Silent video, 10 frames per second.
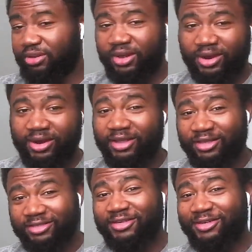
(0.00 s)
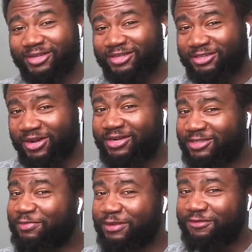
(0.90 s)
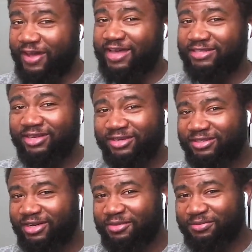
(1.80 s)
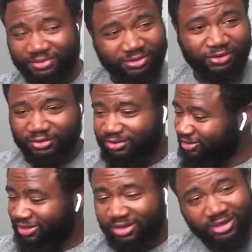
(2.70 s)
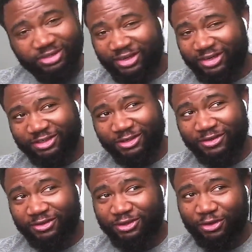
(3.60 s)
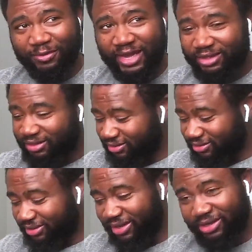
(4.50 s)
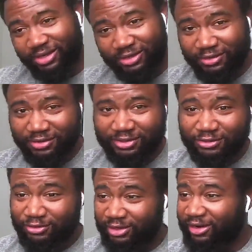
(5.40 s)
All right? He's trying to spit fast now. He's trying to show Mac Lethal that he can do it too. All